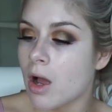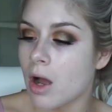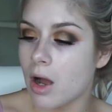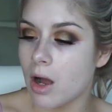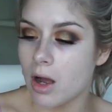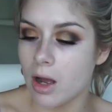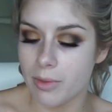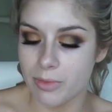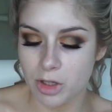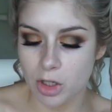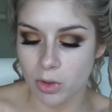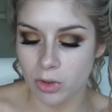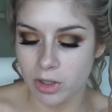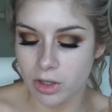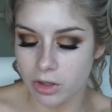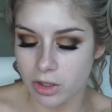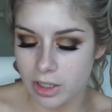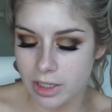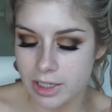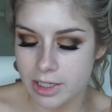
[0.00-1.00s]
The only
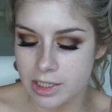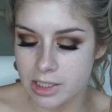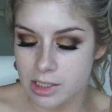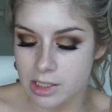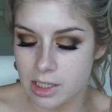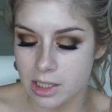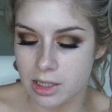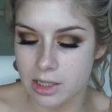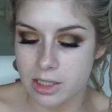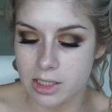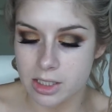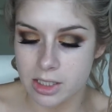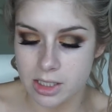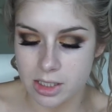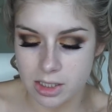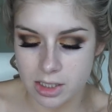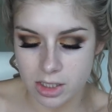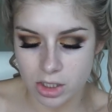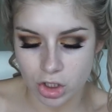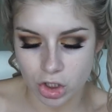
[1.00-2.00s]
thing is this
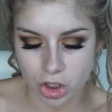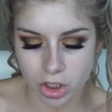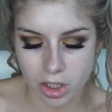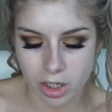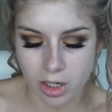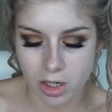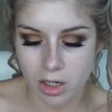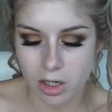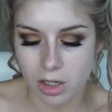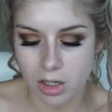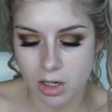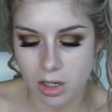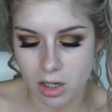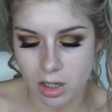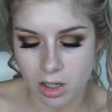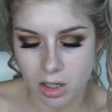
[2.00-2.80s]
is the shade